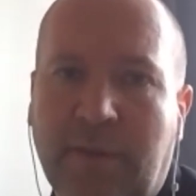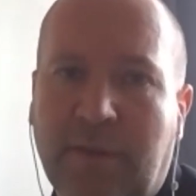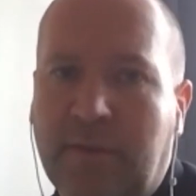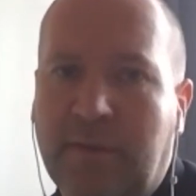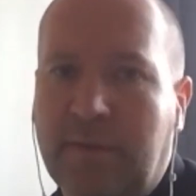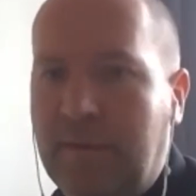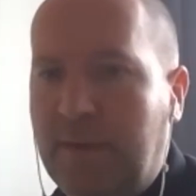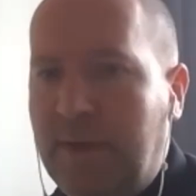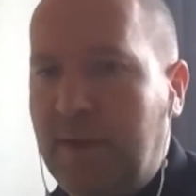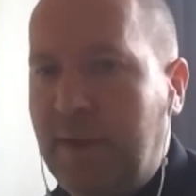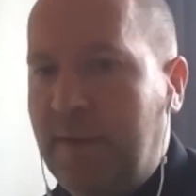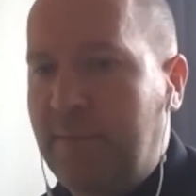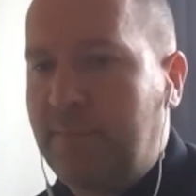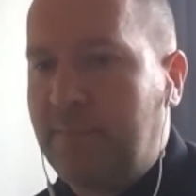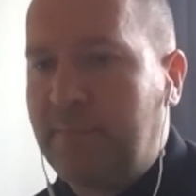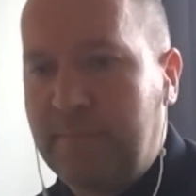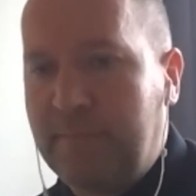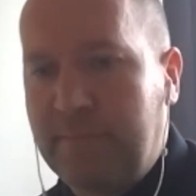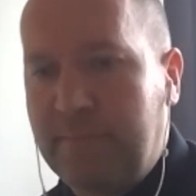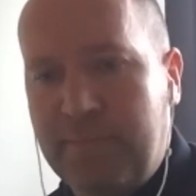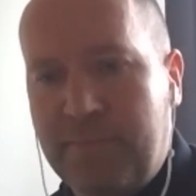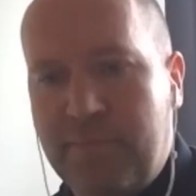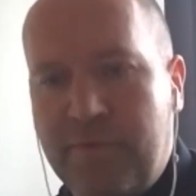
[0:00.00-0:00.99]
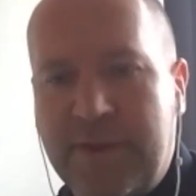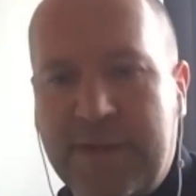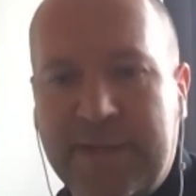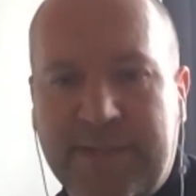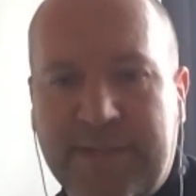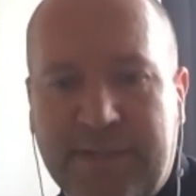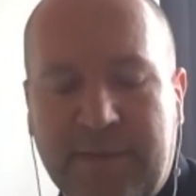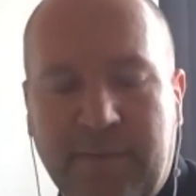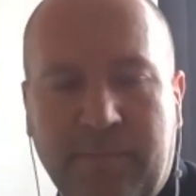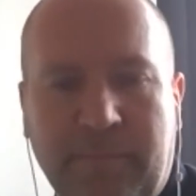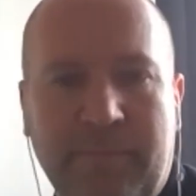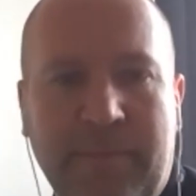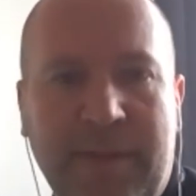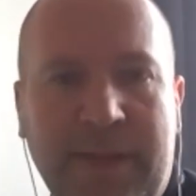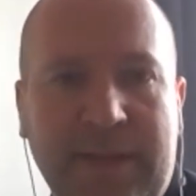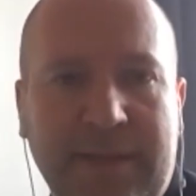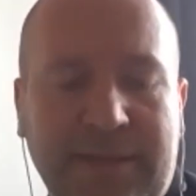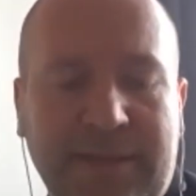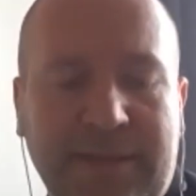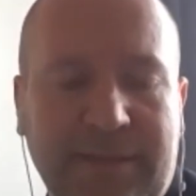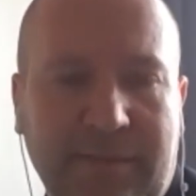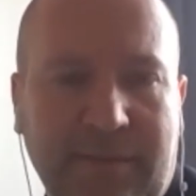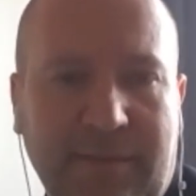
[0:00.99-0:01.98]
um, press submit,
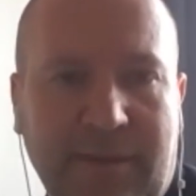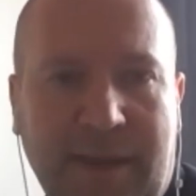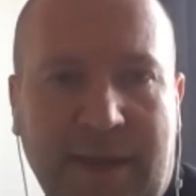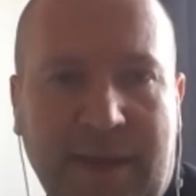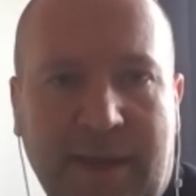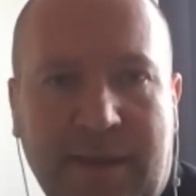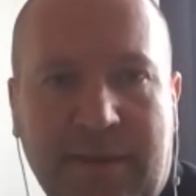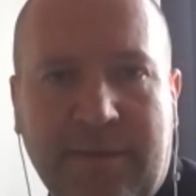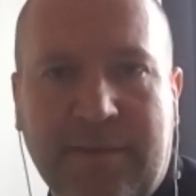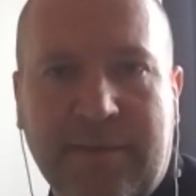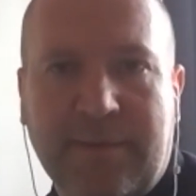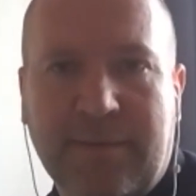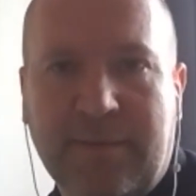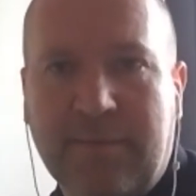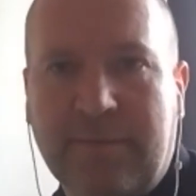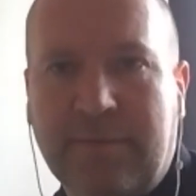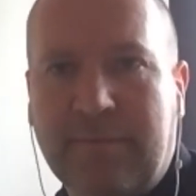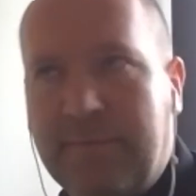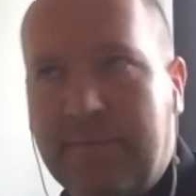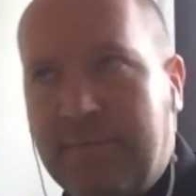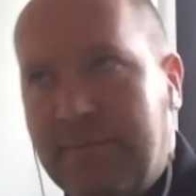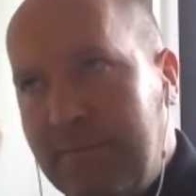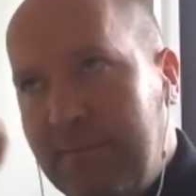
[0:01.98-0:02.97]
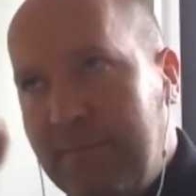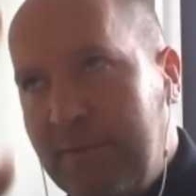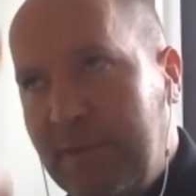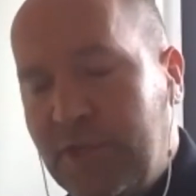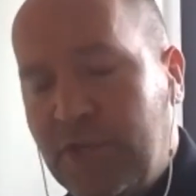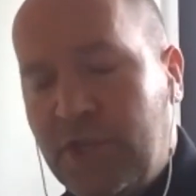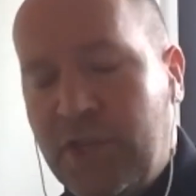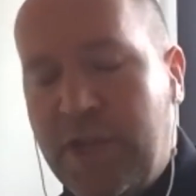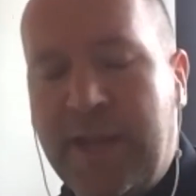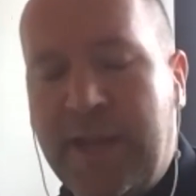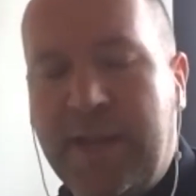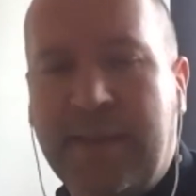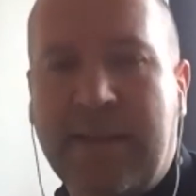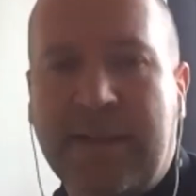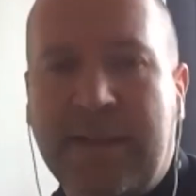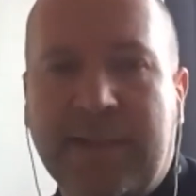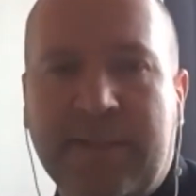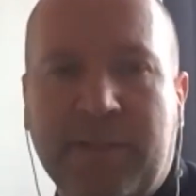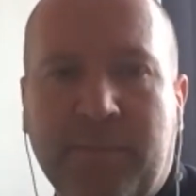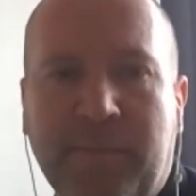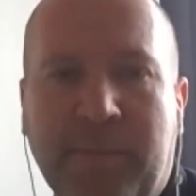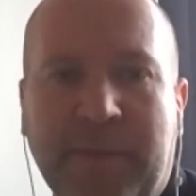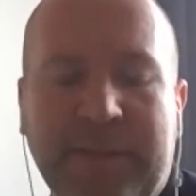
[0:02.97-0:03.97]
and the chain then
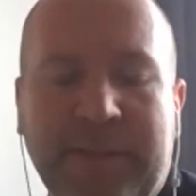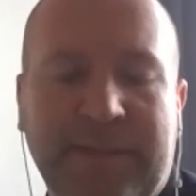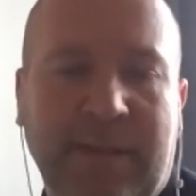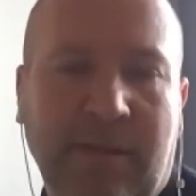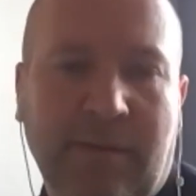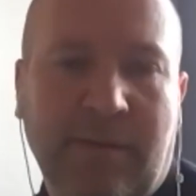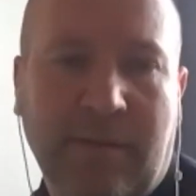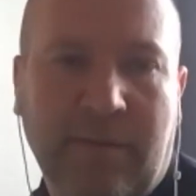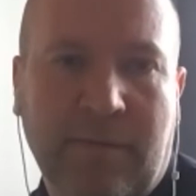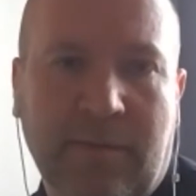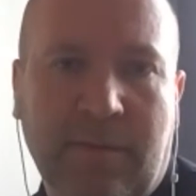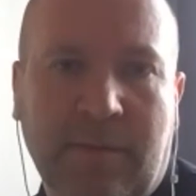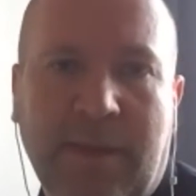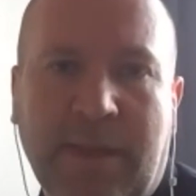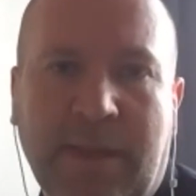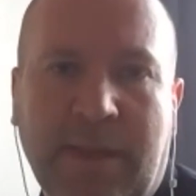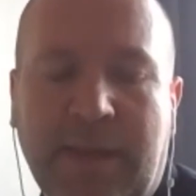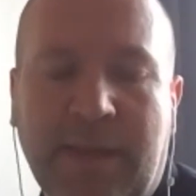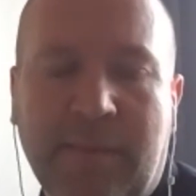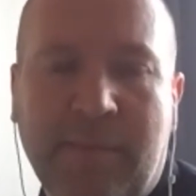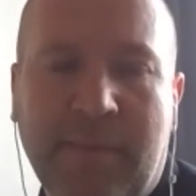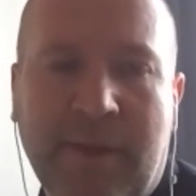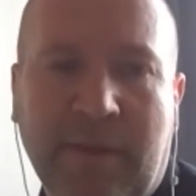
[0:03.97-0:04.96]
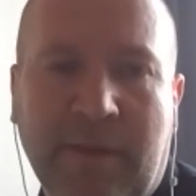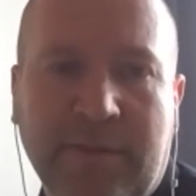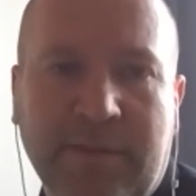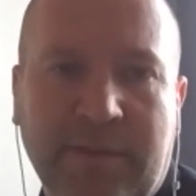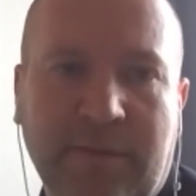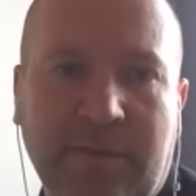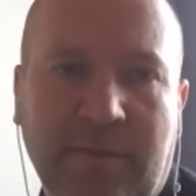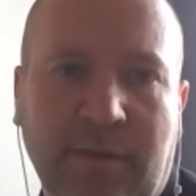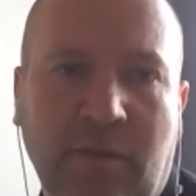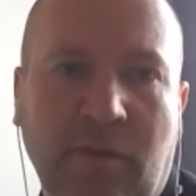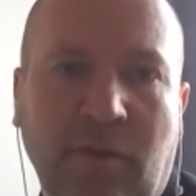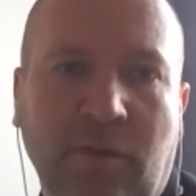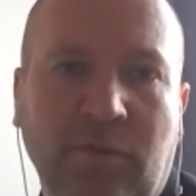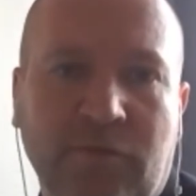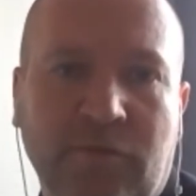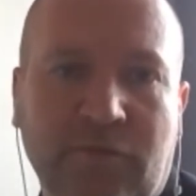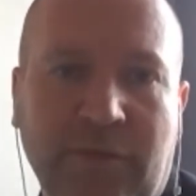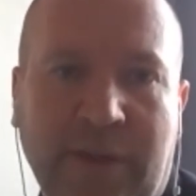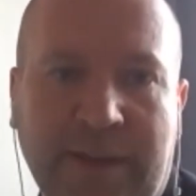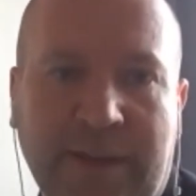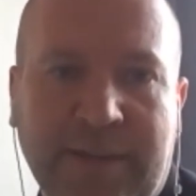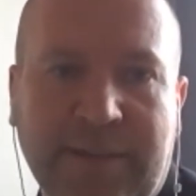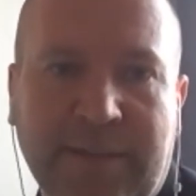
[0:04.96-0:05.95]
spits out a, uh, an email to the
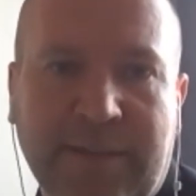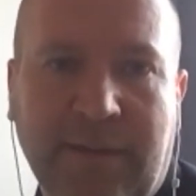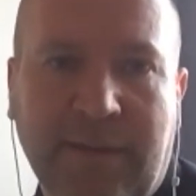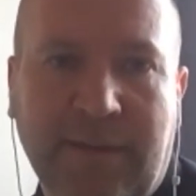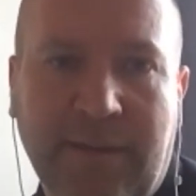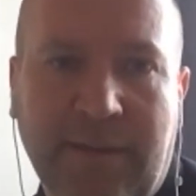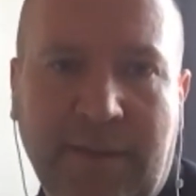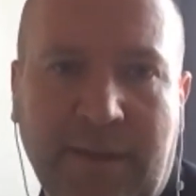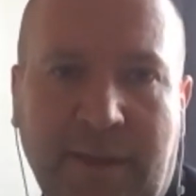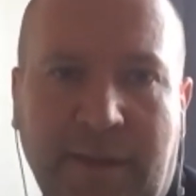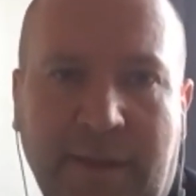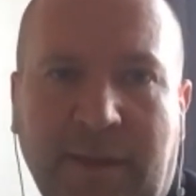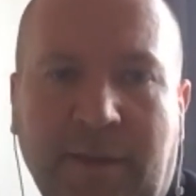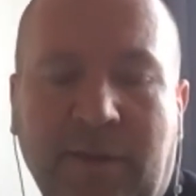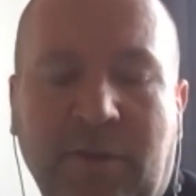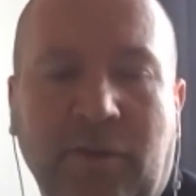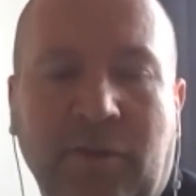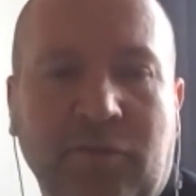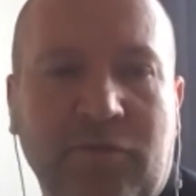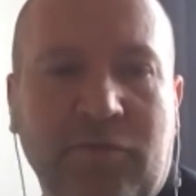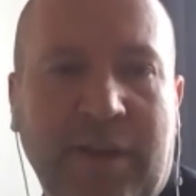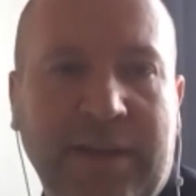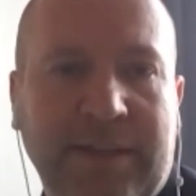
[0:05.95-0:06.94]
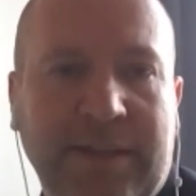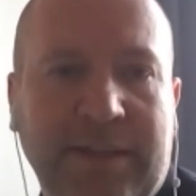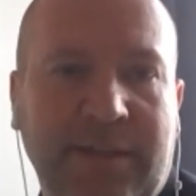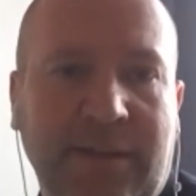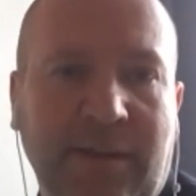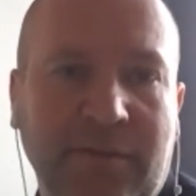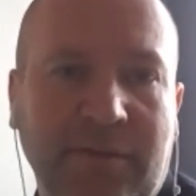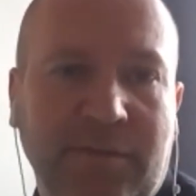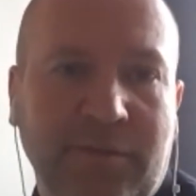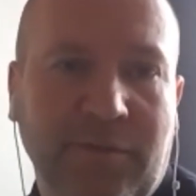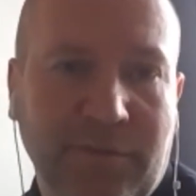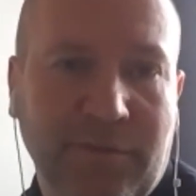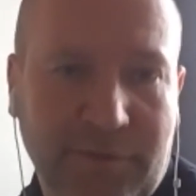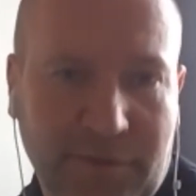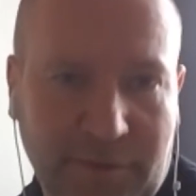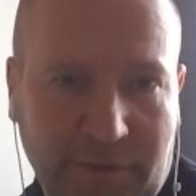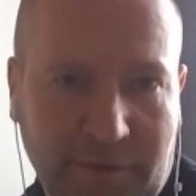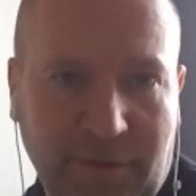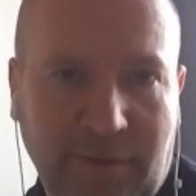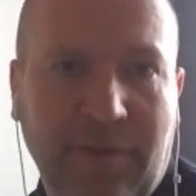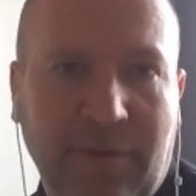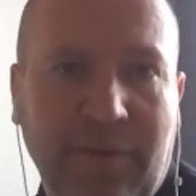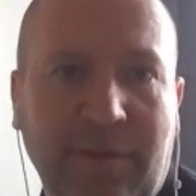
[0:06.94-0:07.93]
contractor. Contractor goes onto
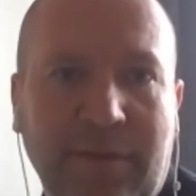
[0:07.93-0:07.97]
the